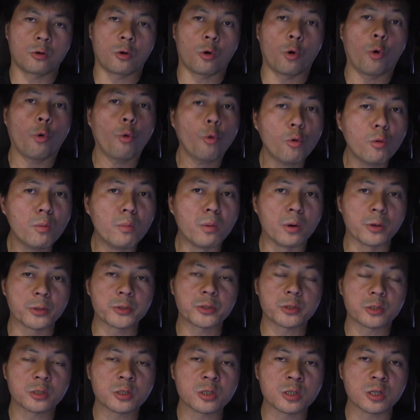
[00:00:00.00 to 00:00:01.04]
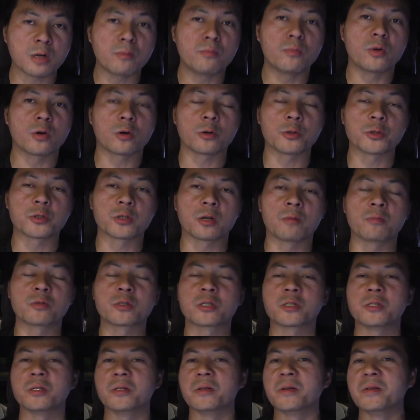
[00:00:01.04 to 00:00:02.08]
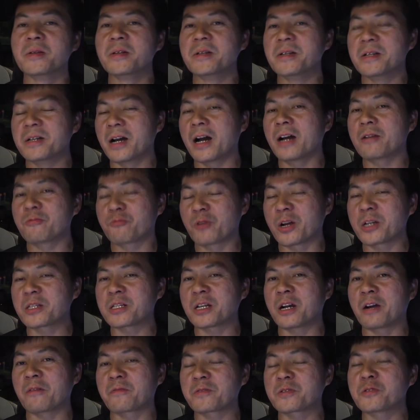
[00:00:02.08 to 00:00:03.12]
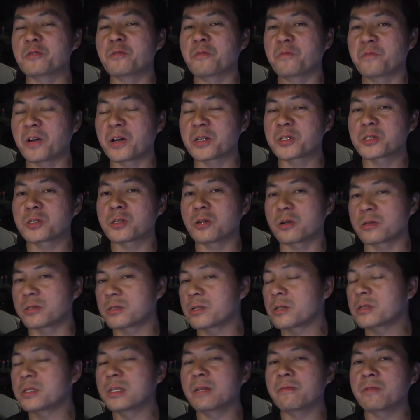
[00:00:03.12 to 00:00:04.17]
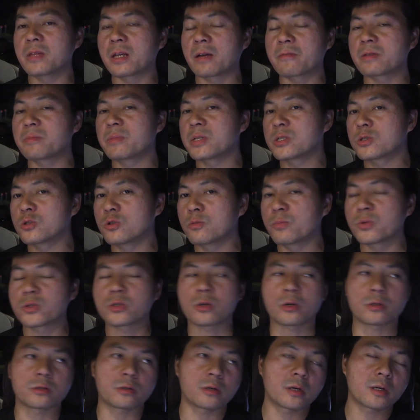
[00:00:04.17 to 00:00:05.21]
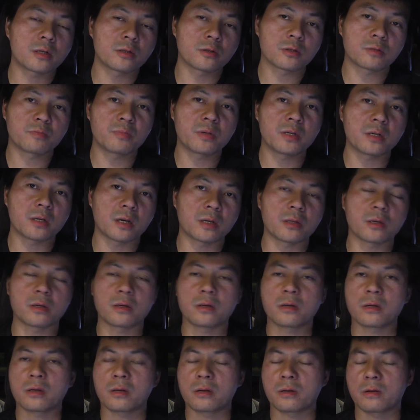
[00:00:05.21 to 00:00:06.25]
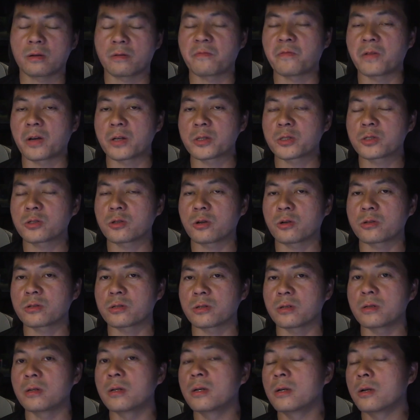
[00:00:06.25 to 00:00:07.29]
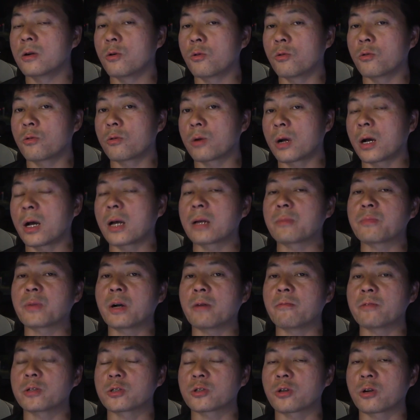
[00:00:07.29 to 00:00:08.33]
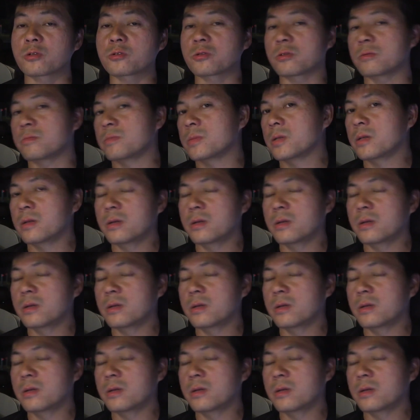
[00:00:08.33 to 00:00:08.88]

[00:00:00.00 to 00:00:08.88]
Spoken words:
almost summer consumption right after you fast charge. It doesn't even have to be supercharger. You can just be on a fast charger or high power charger.